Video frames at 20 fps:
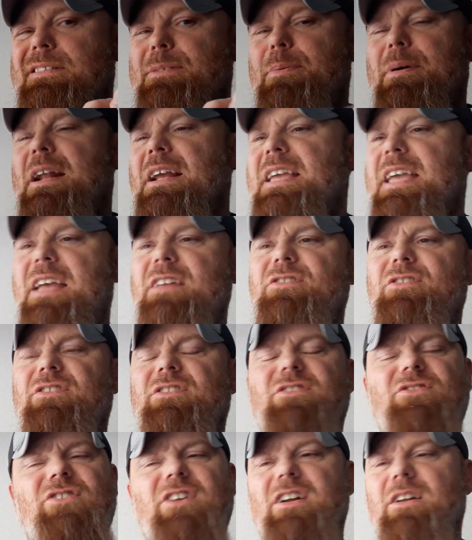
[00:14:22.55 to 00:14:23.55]
But I can't
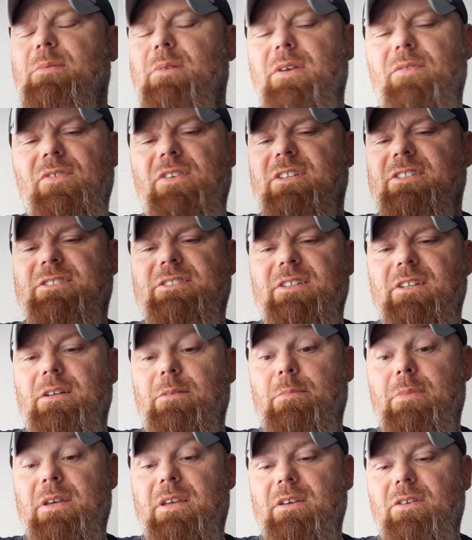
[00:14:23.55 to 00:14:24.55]
just straight up give it a
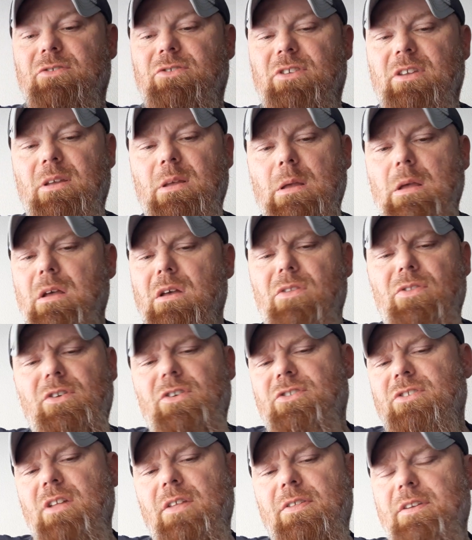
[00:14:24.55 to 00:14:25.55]
sin because
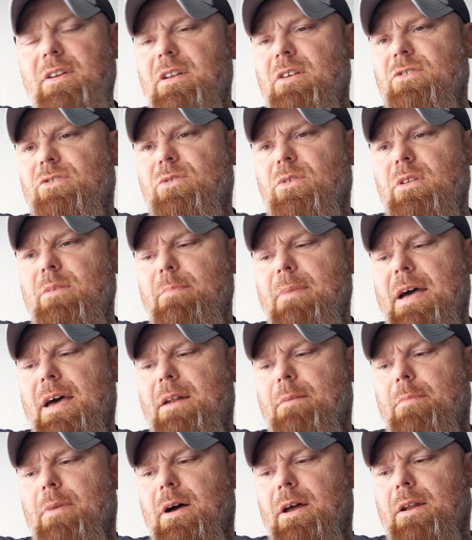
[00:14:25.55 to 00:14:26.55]
there's nothing else really bad
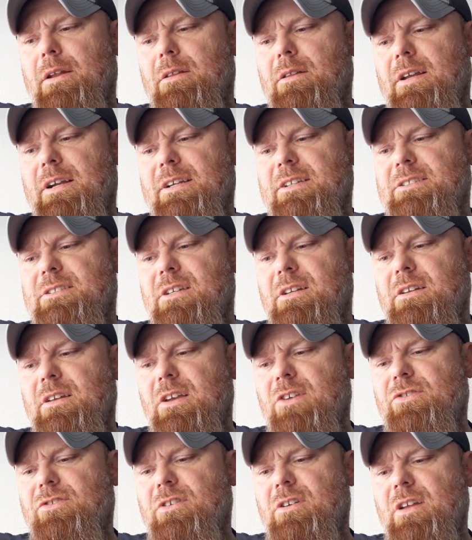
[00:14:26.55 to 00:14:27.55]
about it. Like I said,
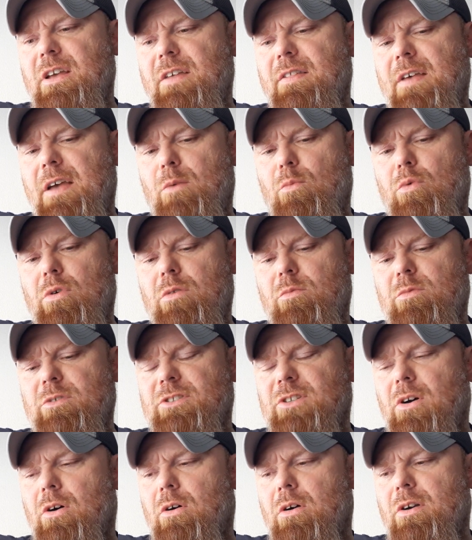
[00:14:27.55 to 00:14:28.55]
yesterday that one was
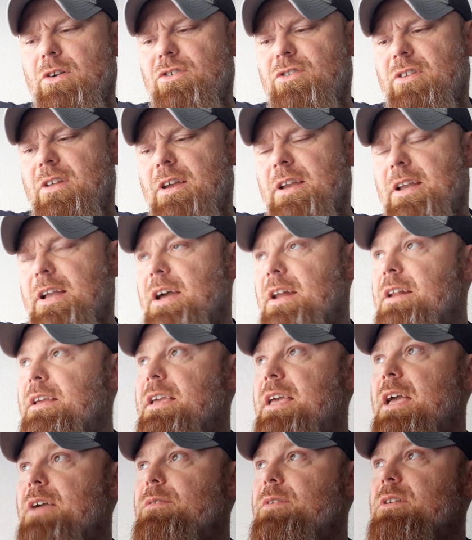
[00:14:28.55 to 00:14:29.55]
harsh. That kind of
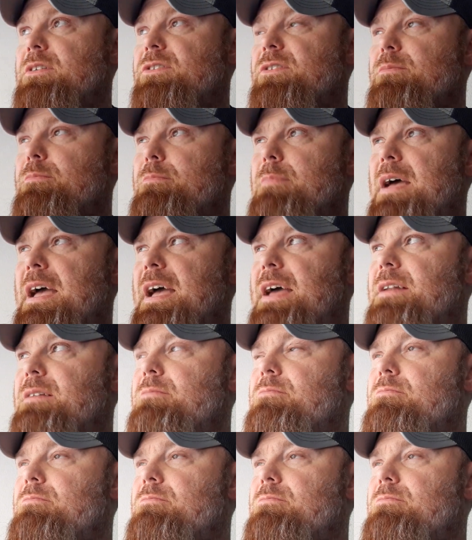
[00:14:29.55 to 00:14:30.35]
gave it some bad